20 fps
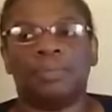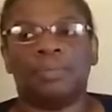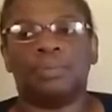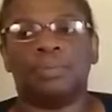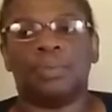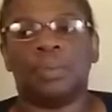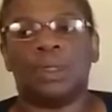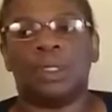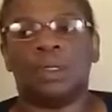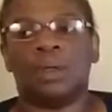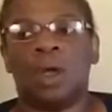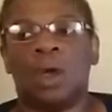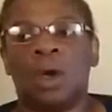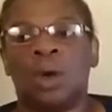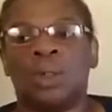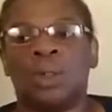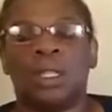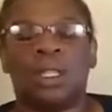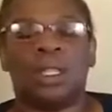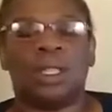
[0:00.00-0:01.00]
You
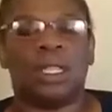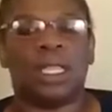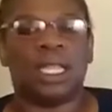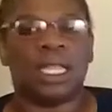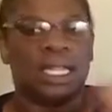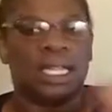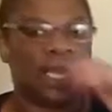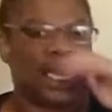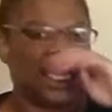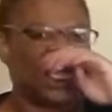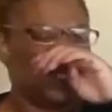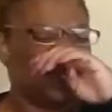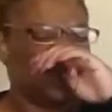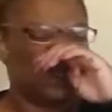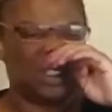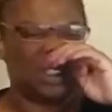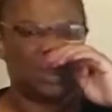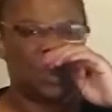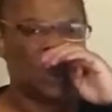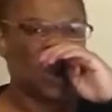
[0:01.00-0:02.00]
know, then they do
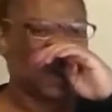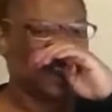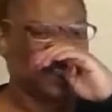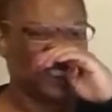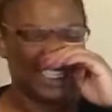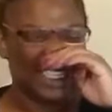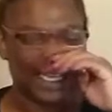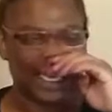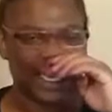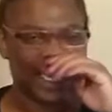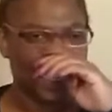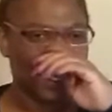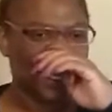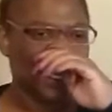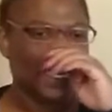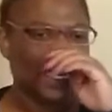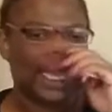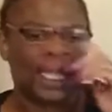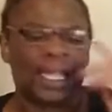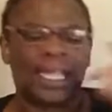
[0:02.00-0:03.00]
some more
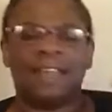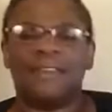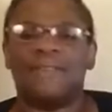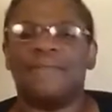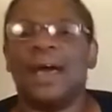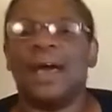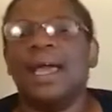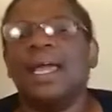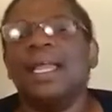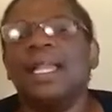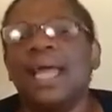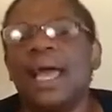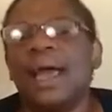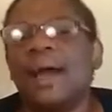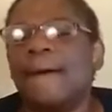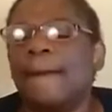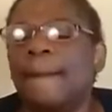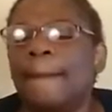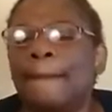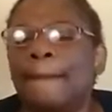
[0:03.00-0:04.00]
digging, and they find
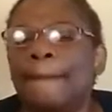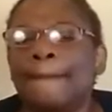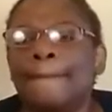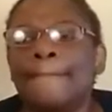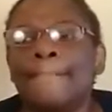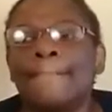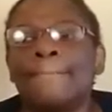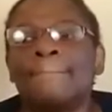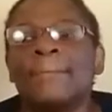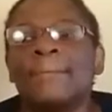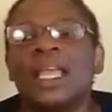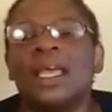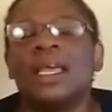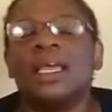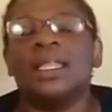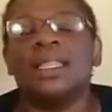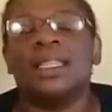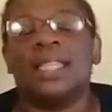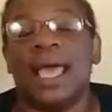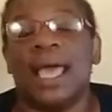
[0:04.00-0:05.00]
out
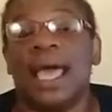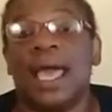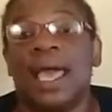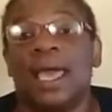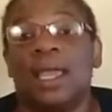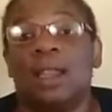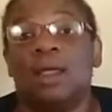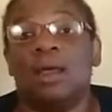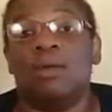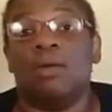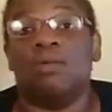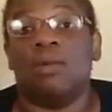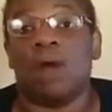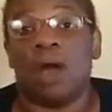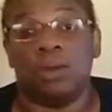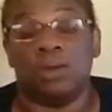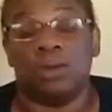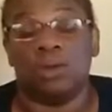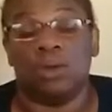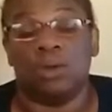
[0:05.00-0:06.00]
that
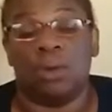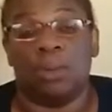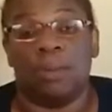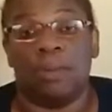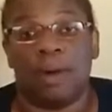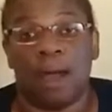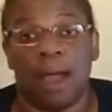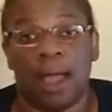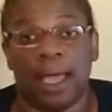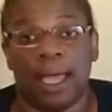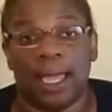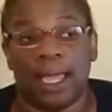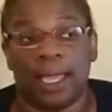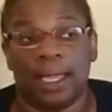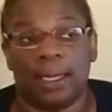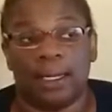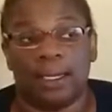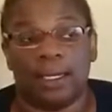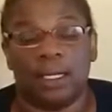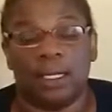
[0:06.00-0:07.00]
Ronald O'Brien
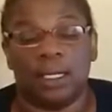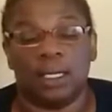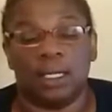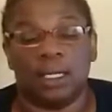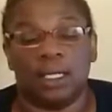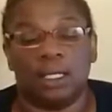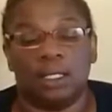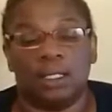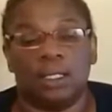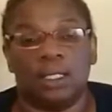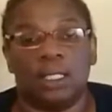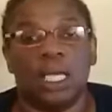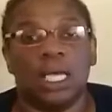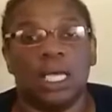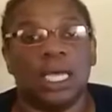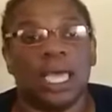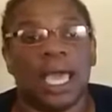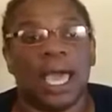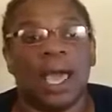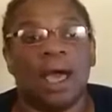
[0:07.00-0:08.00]

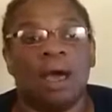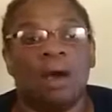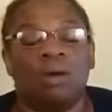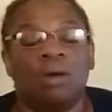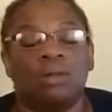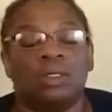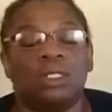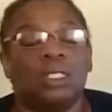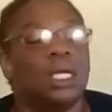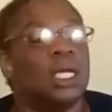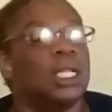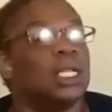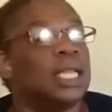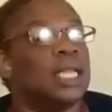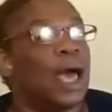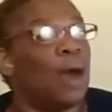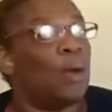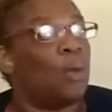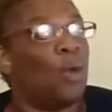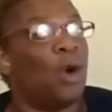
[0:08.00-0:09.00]
took out
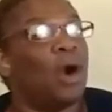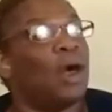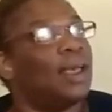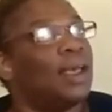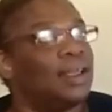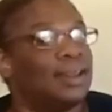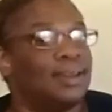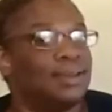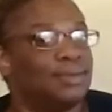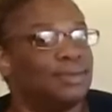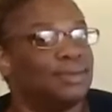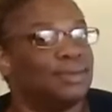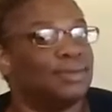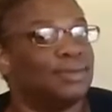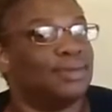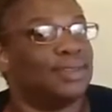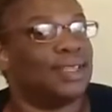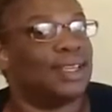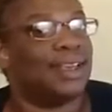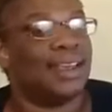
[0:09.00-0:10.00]
not 1,
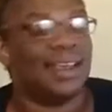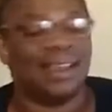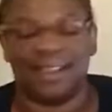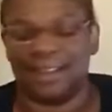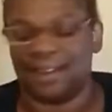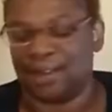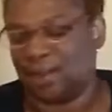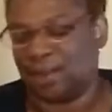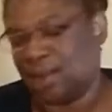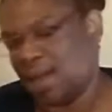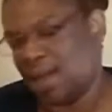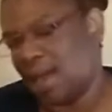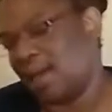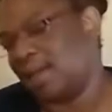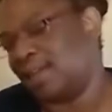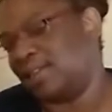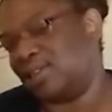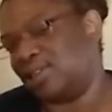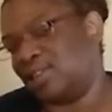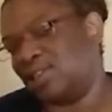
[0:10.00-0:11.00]
not
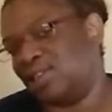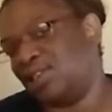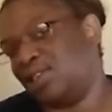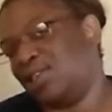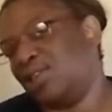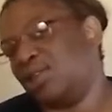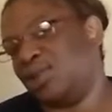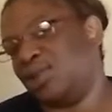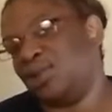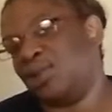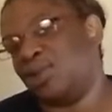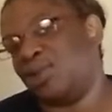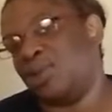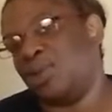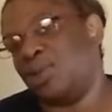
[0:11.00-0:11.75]
2,